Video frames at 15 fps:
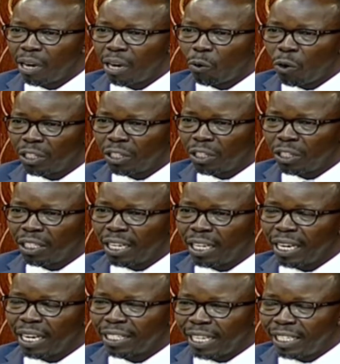there was
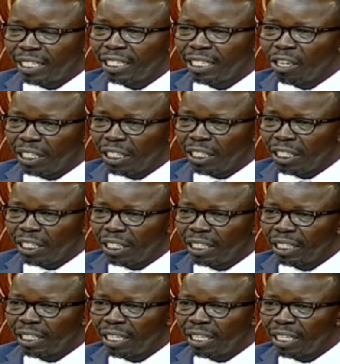a Gazette
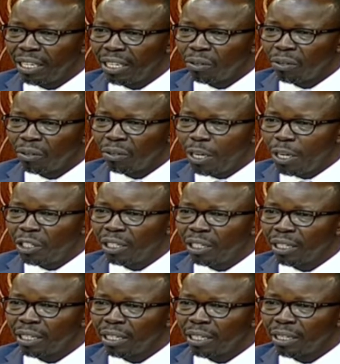notice
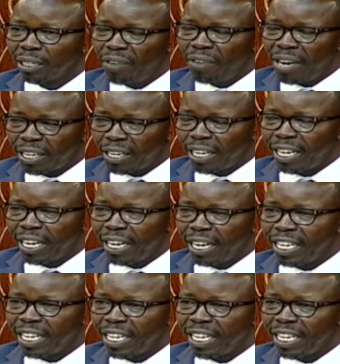which very
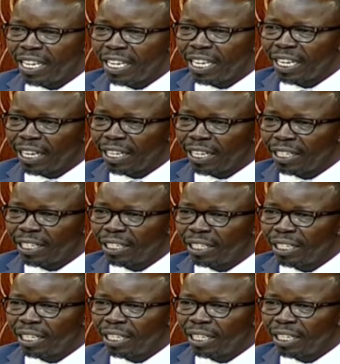clearly indicates